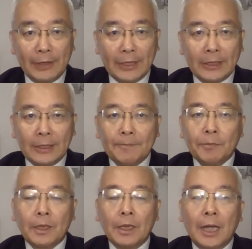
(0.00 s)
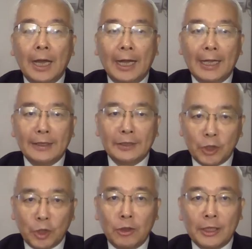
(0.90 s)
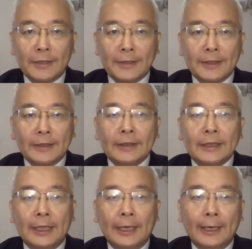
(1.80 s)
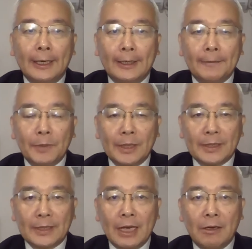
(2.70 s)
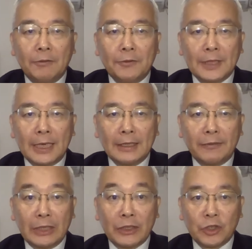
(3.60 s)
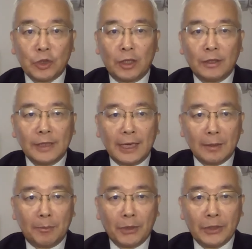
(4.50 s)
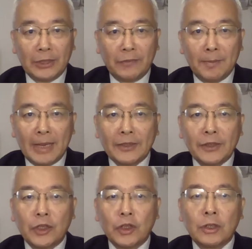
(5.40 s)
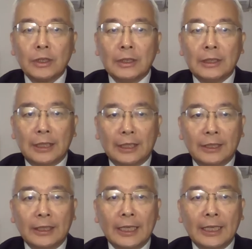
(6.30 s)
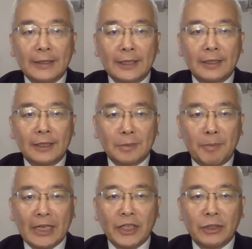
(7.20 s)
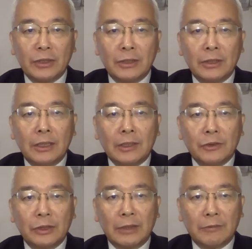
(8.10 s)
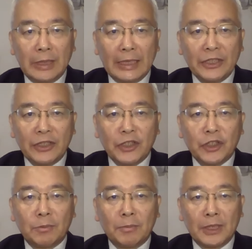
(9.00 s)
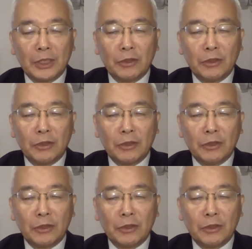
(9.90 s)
visit and the choice itself send a very strong and a positive message. Not only I think the special sort of relationship, the